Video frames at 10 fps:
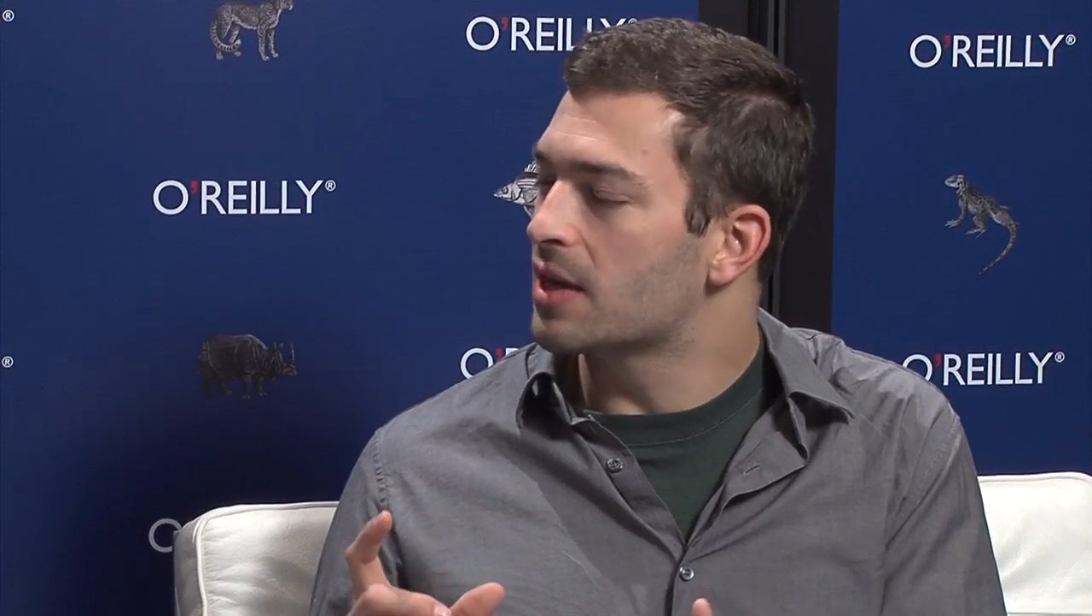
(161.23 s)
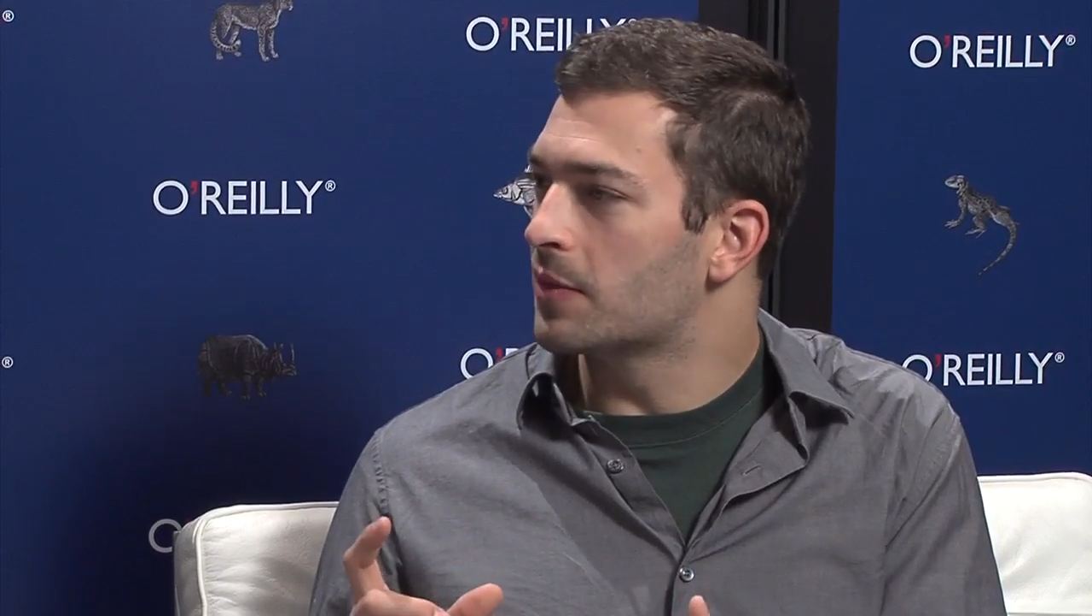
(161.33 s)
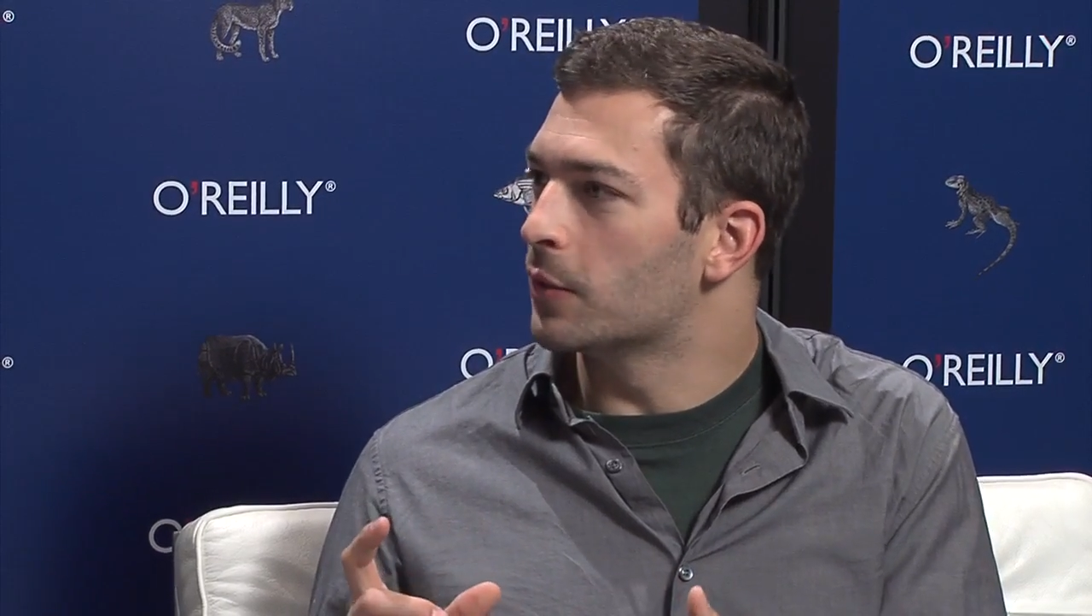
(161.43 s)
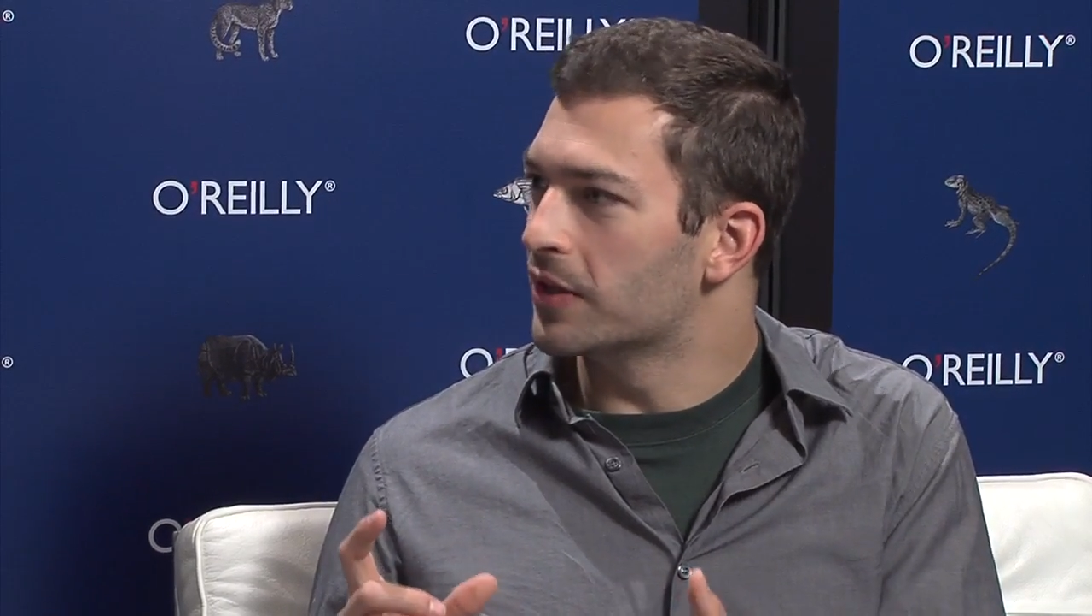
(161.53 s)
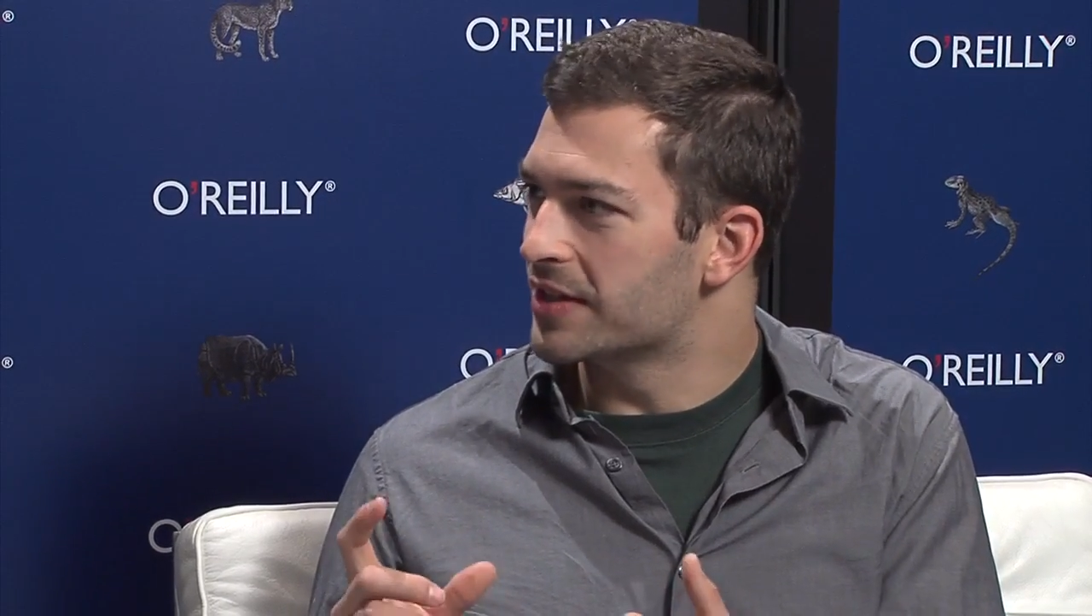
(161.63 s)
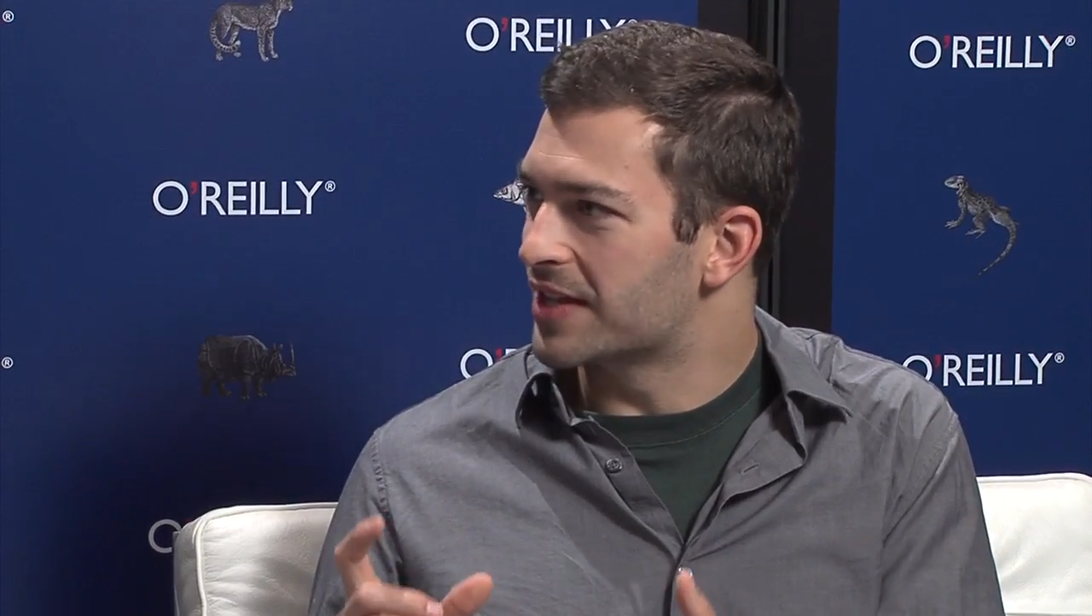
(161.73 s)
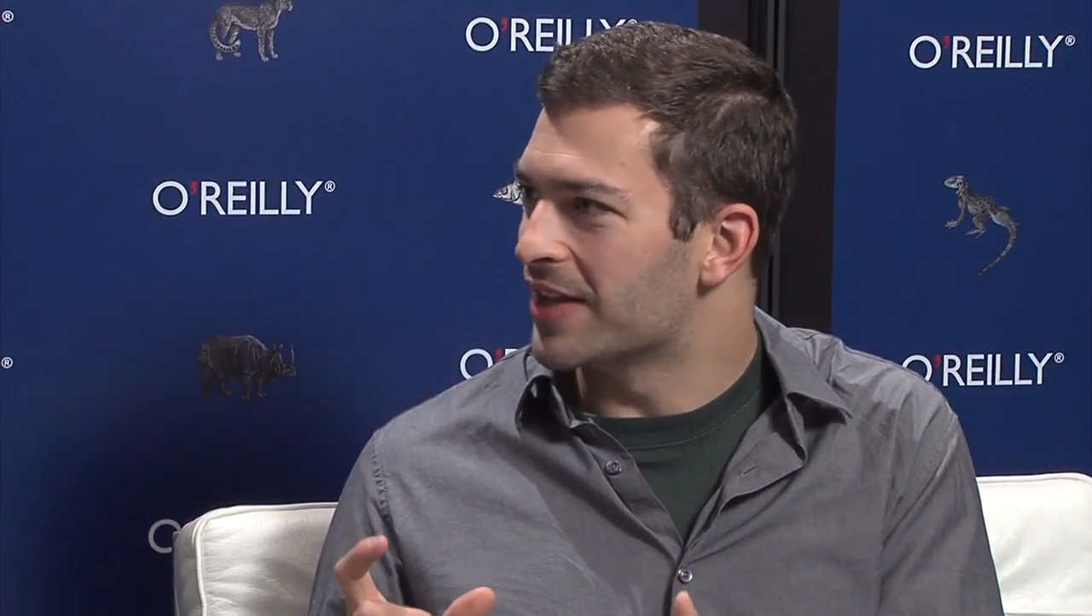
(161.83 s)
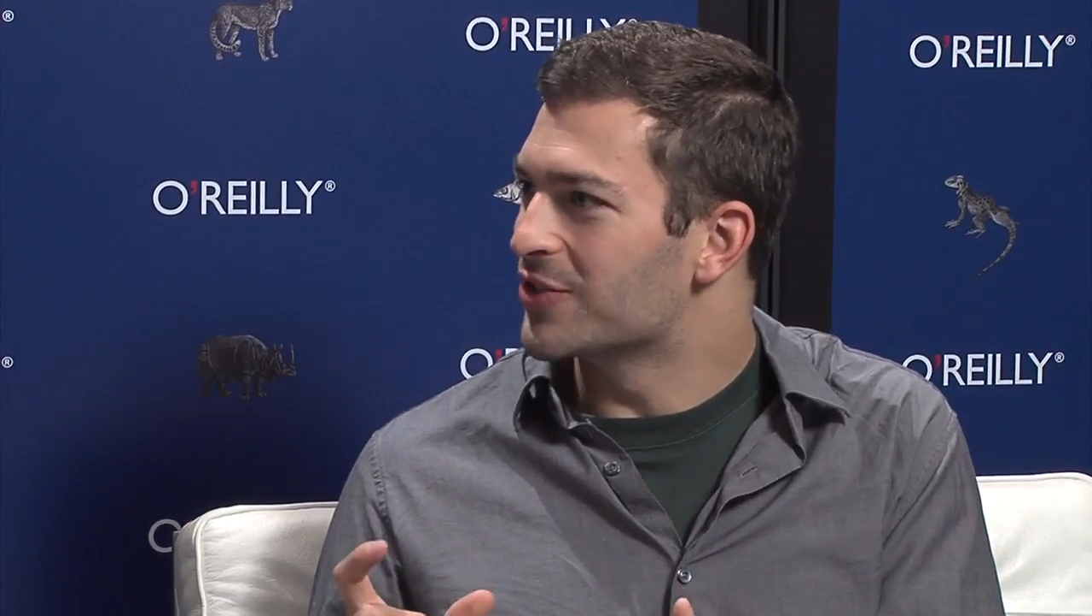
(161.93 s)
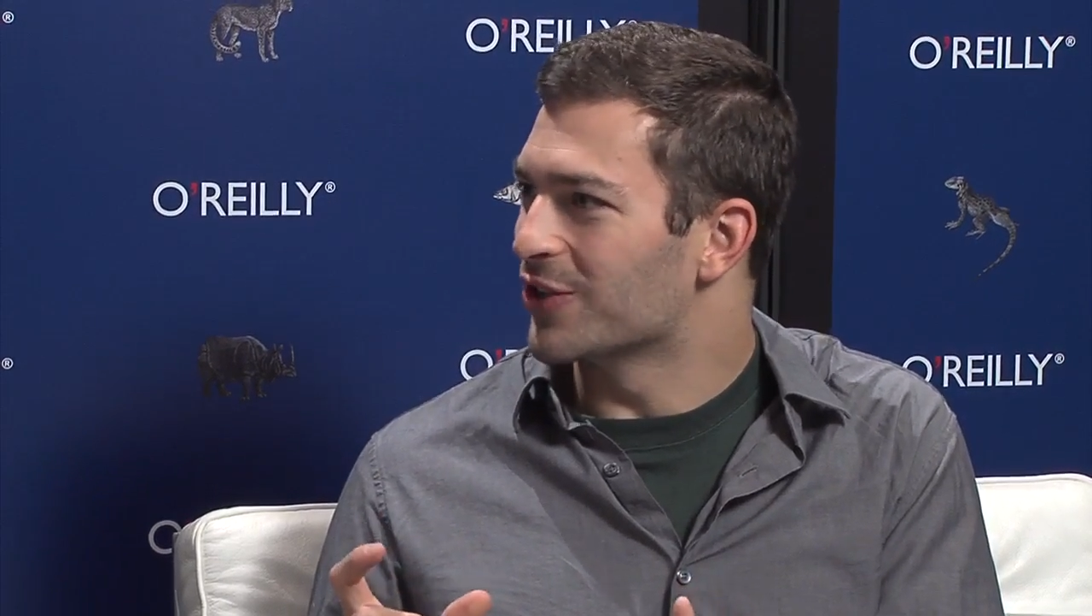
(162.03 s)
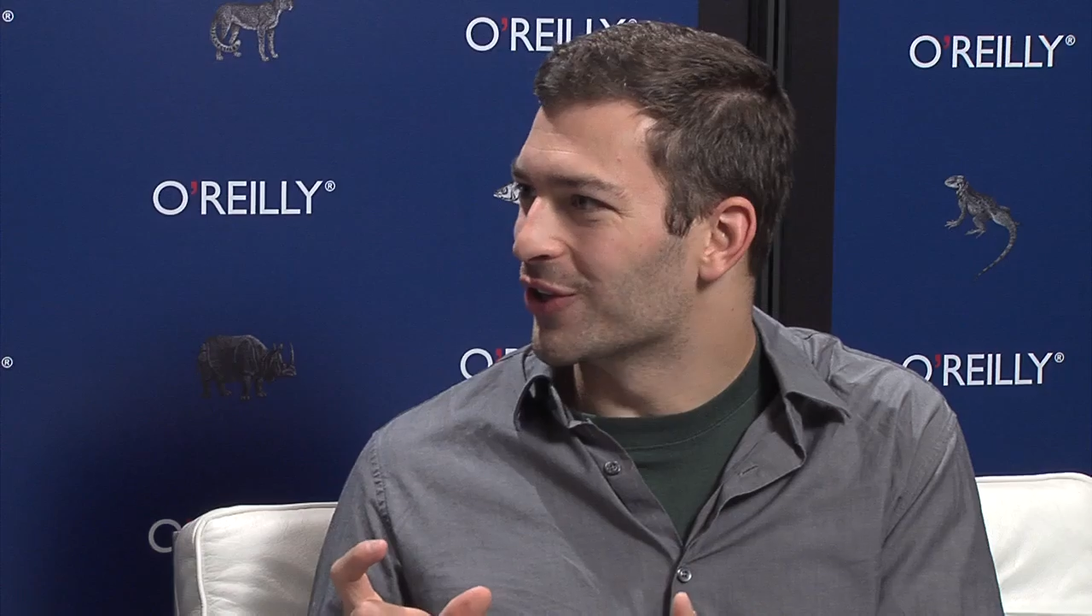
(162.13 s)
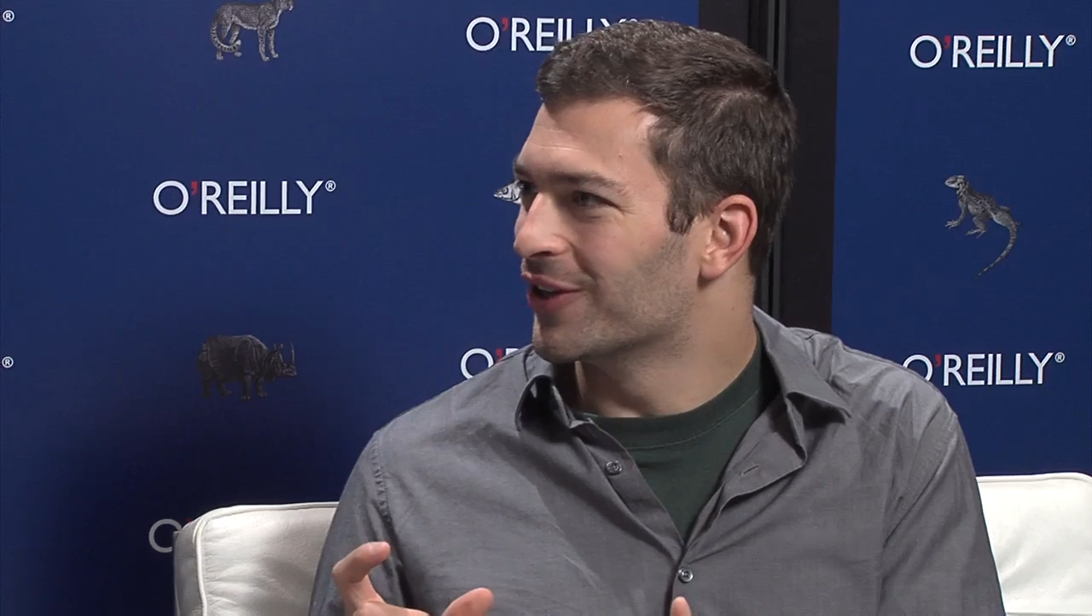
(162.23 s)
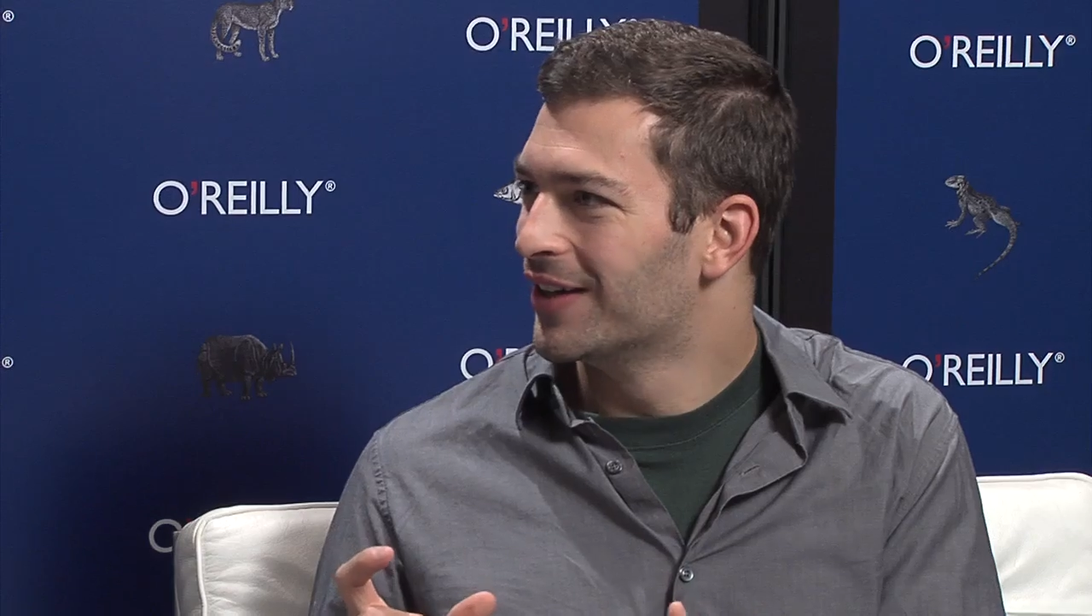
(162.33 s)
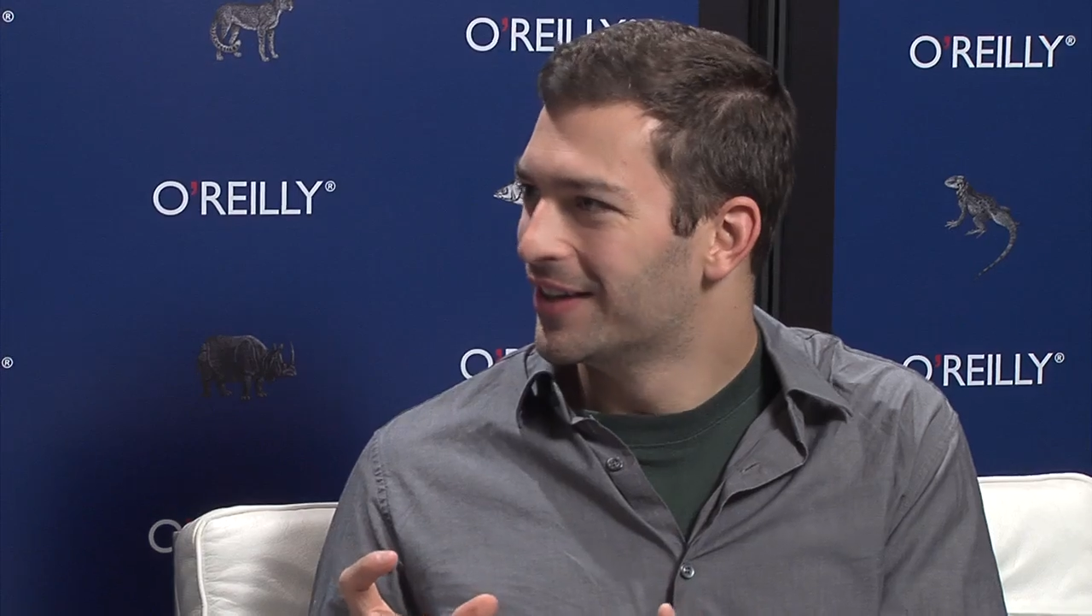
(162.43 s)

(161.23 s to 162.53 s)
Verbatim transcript: something with a sensor,